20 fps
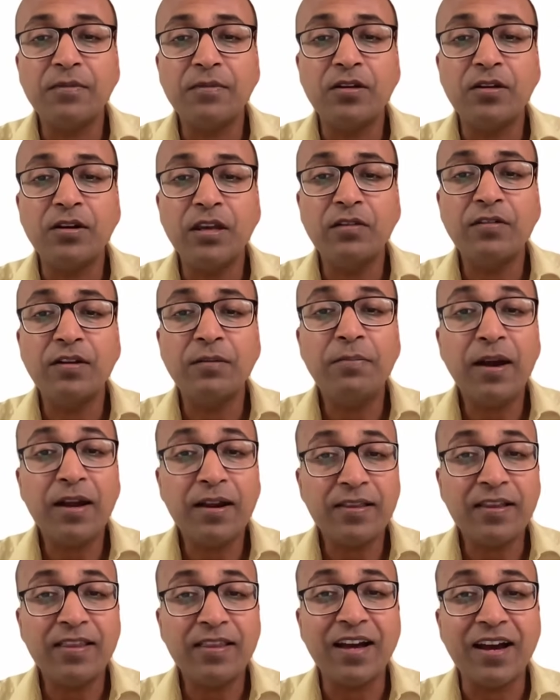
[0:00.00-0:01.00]
even
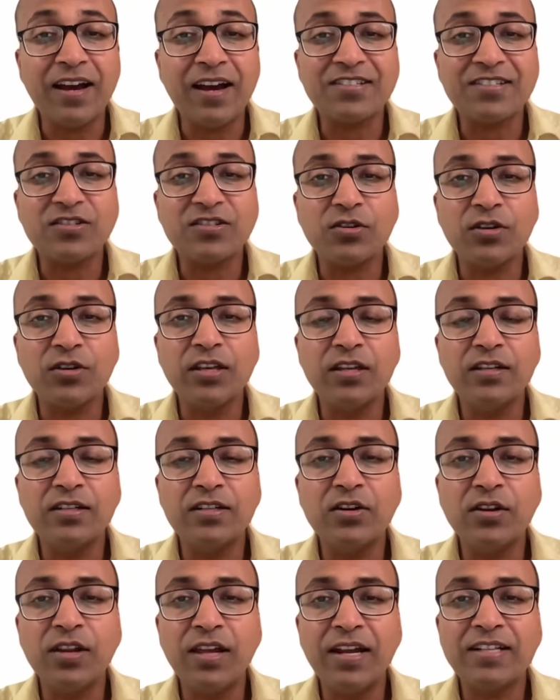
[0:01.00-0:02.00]
better than that. So
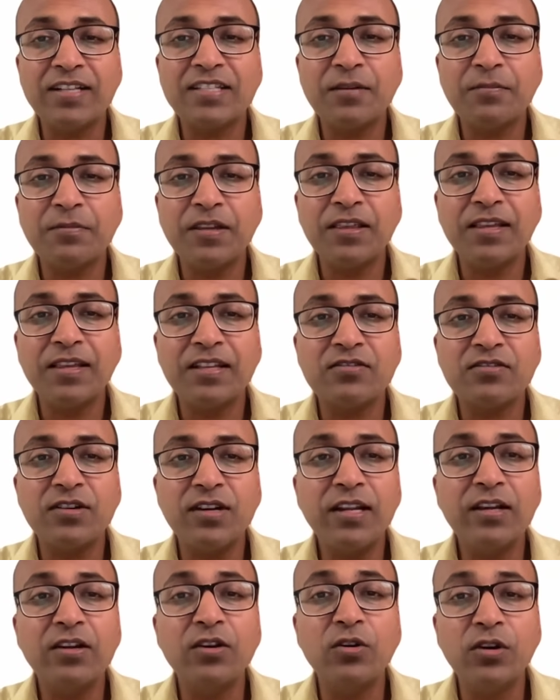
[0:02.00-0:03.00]
donate something that's
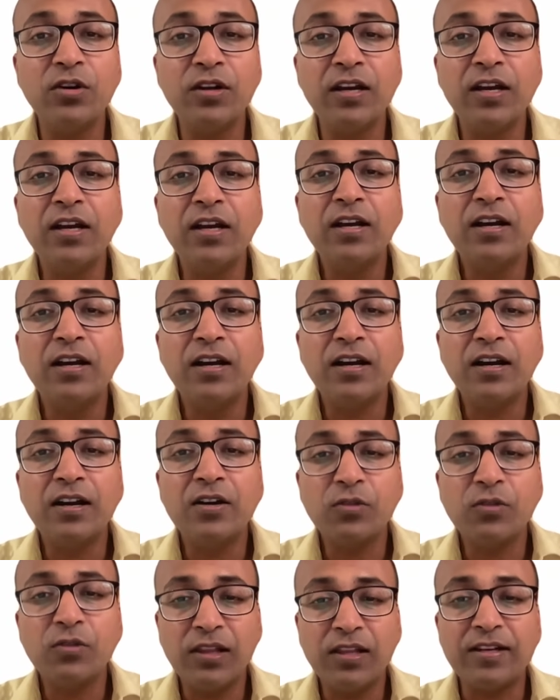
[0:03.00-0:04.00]
really good
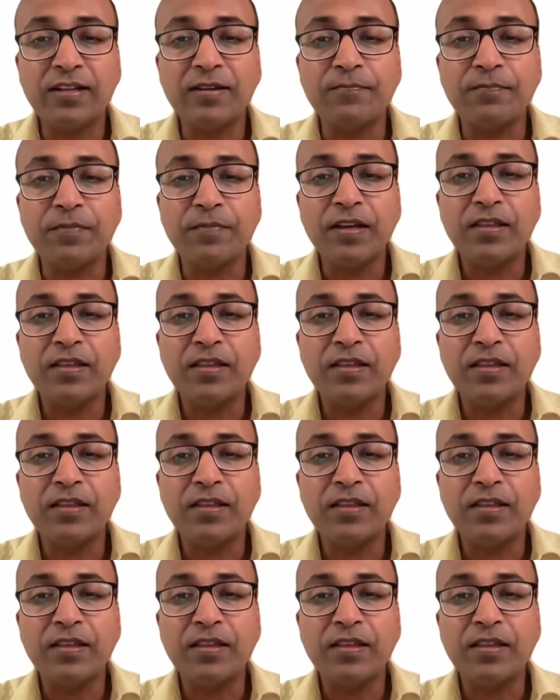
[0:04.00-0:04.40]
quality.